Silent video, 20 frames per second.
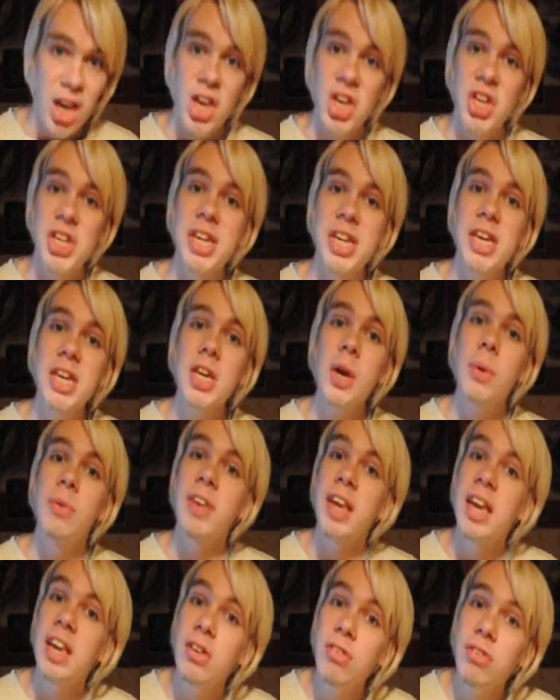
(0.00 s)
She shows
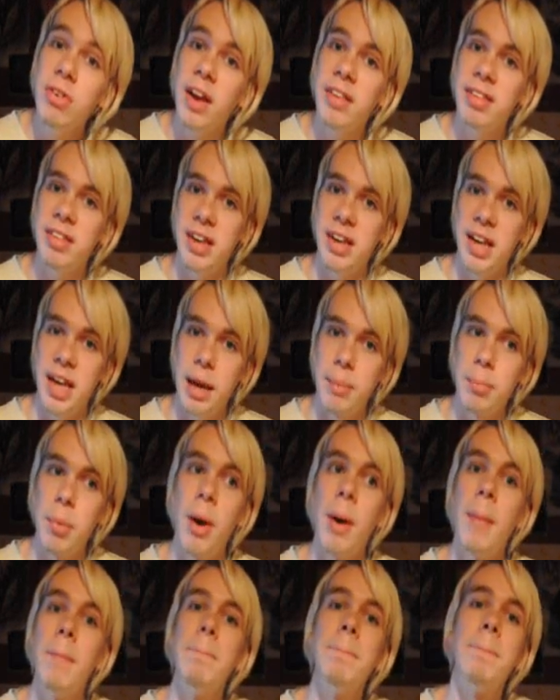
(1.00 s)
interest in him
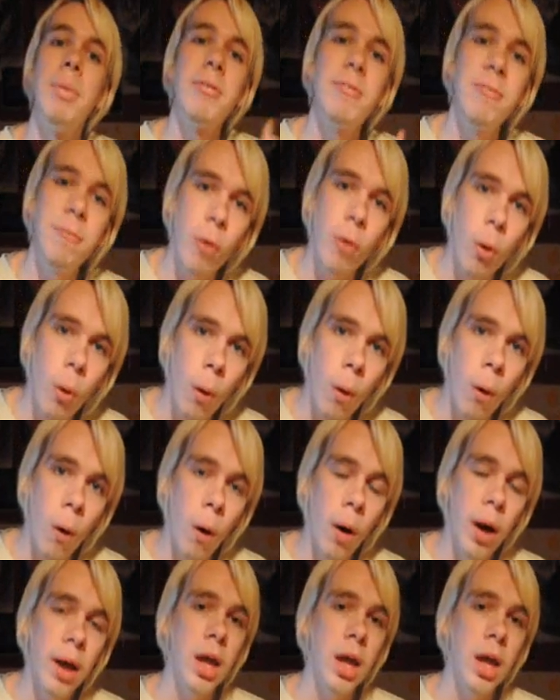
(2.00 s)
before